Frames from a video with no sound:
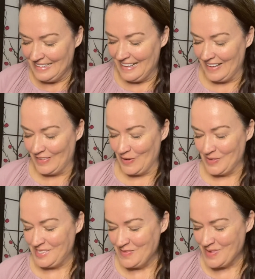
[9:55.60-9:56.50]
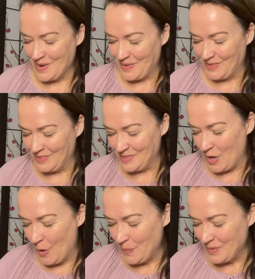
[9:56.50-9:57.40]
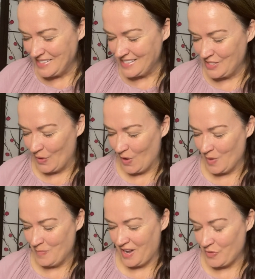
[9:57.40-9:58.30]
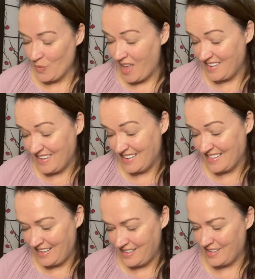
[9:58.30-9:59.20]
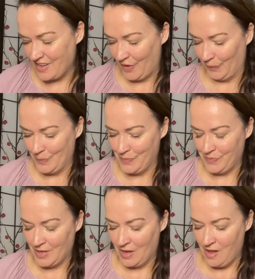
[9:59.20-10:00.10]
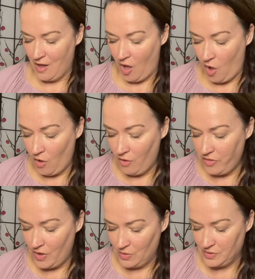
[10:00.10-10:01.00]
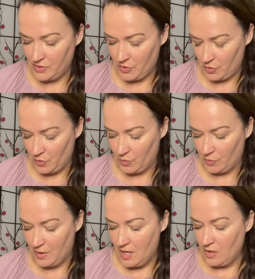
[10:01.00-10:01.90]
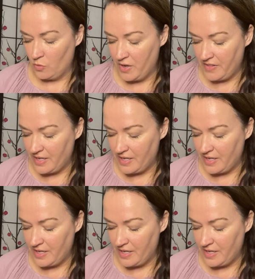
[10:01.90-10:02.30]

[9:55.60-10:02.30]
A Course in Miracles opened a door by threatening the ego. All those who, with